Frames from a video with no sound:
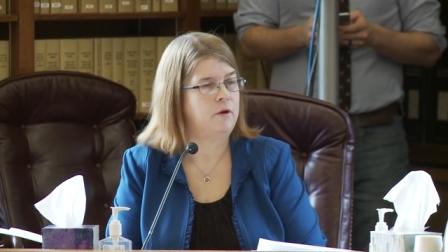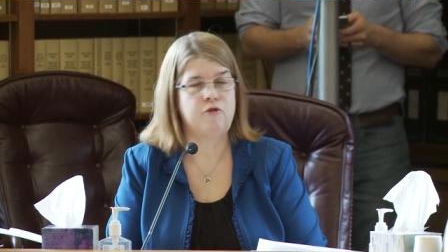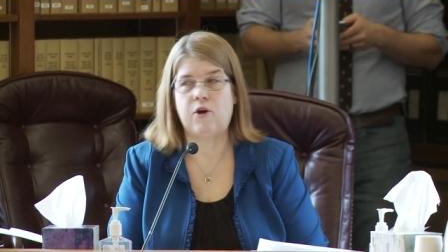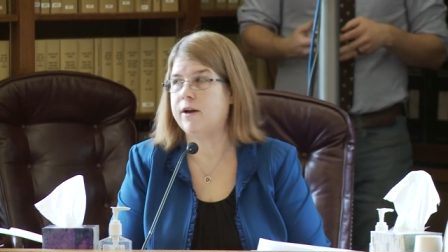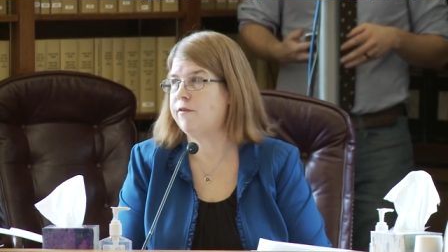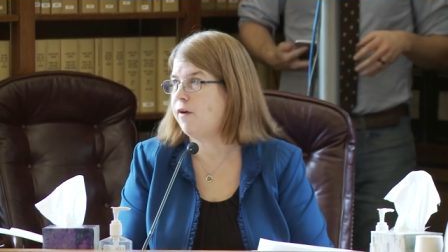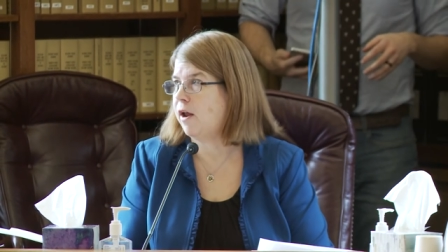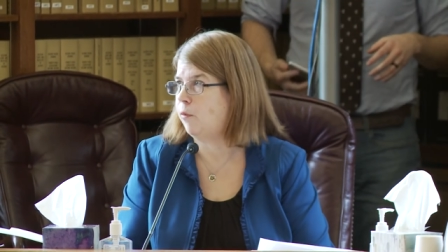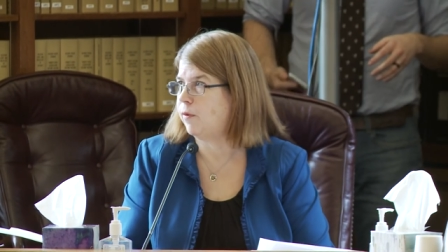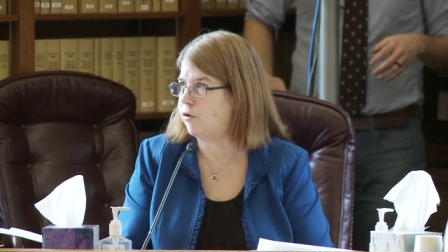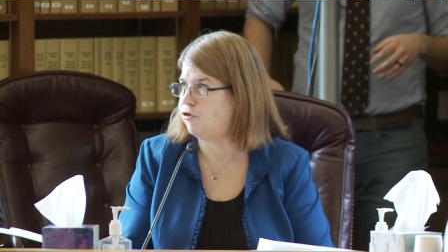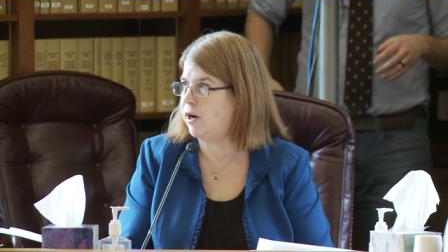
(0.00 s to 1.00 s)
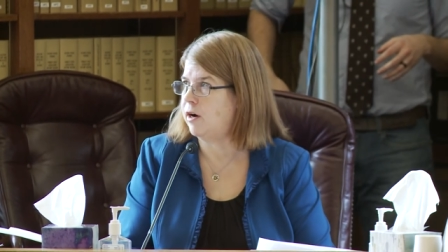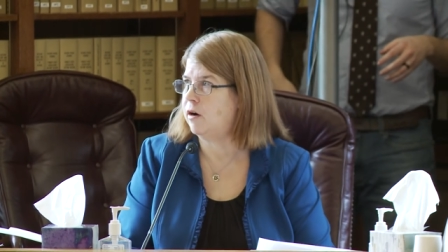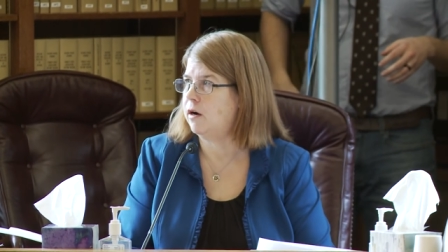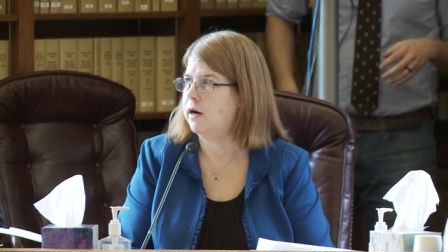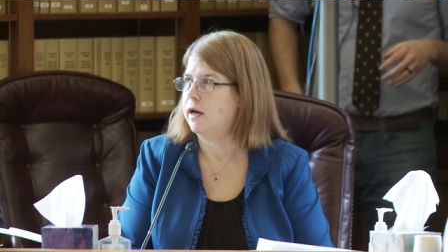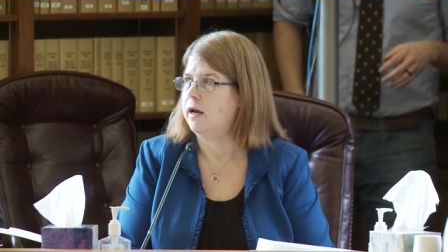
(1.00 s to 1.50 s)
trying to follow what the
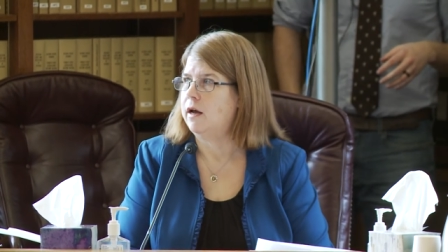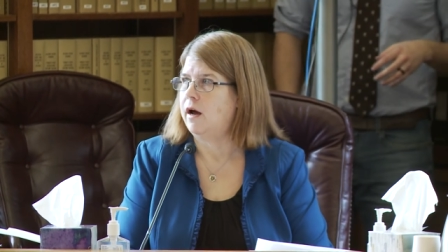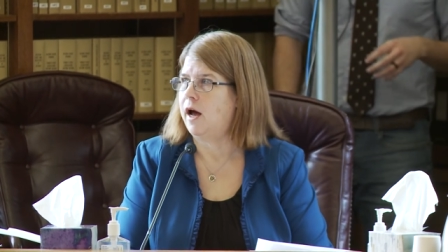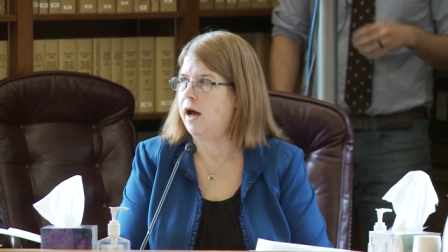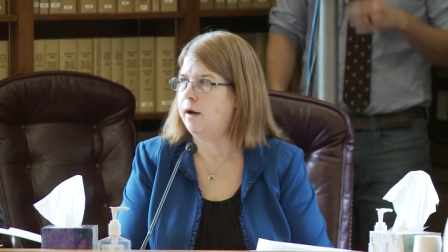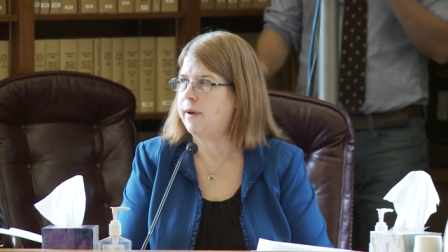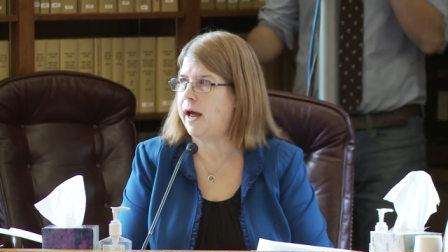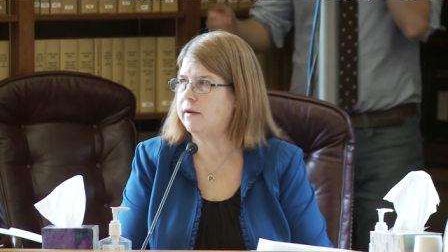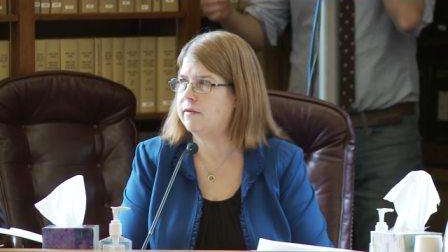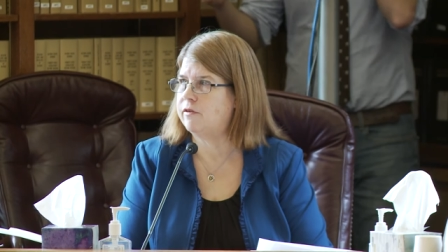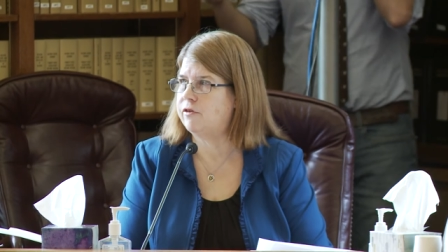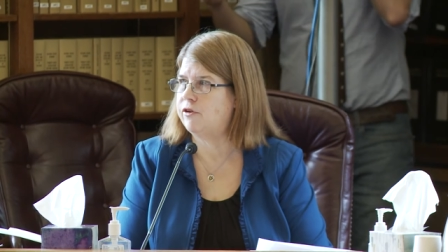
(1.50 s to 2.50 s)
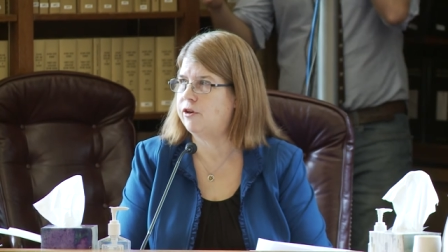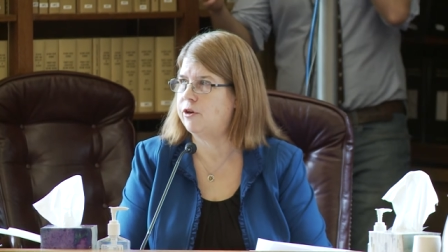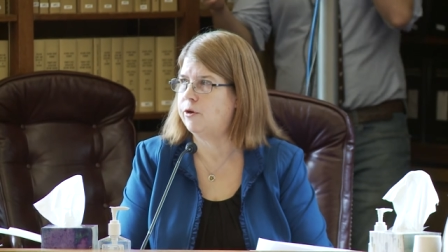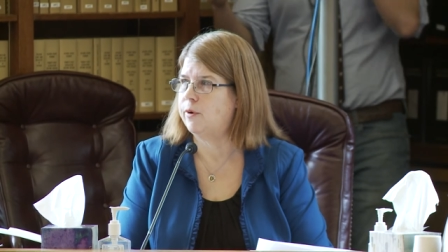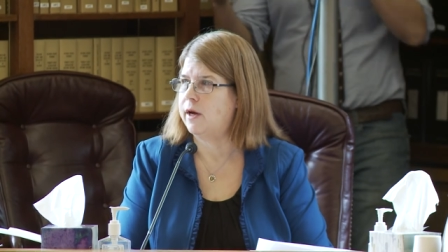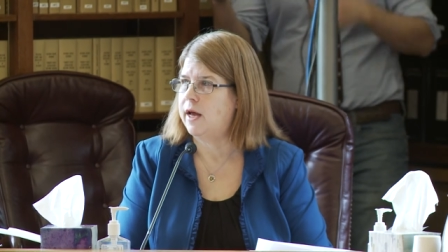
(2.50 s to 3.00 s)
chair um, asked us to
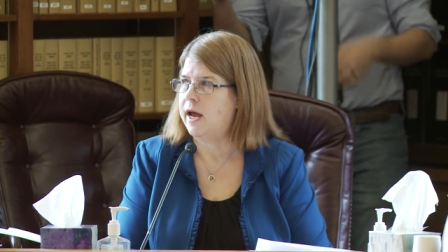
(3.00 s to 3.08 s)
do,